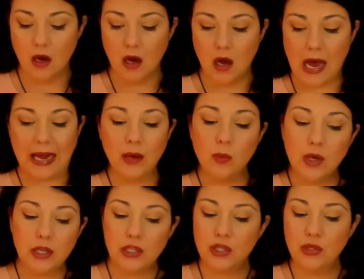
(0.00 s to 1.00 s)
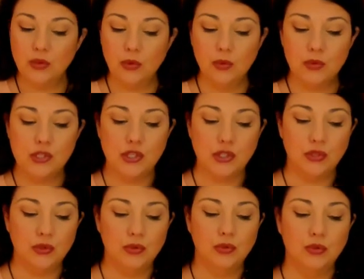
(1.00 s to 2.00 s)
I want you
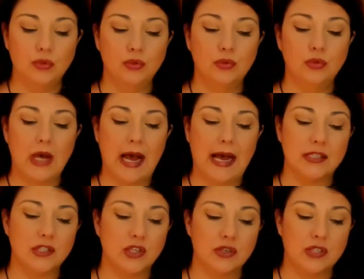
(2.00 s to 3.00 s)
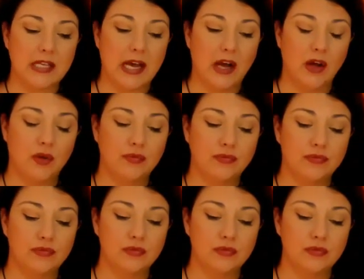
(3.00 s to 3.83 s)
to ask yourself,